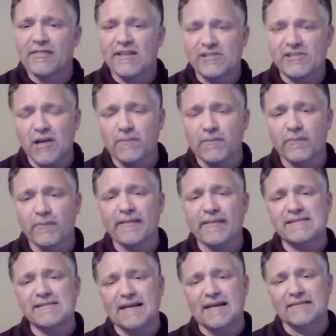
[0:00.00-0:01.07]
the
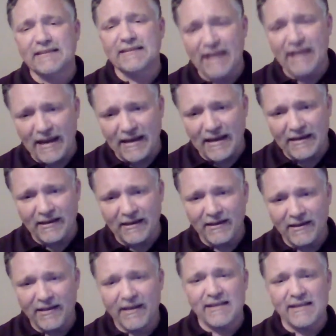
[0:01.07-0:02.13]
supplement that's out today,
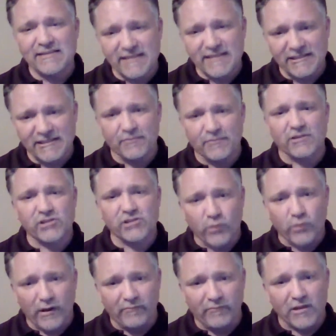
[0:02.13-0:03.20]
in 6 months,
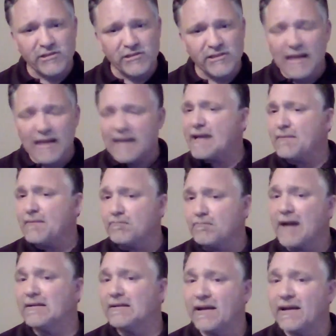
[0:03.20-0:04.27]
12 months, it
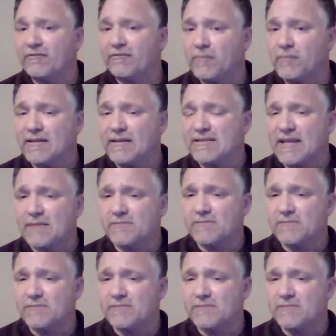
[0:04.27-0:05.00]
might not even be the same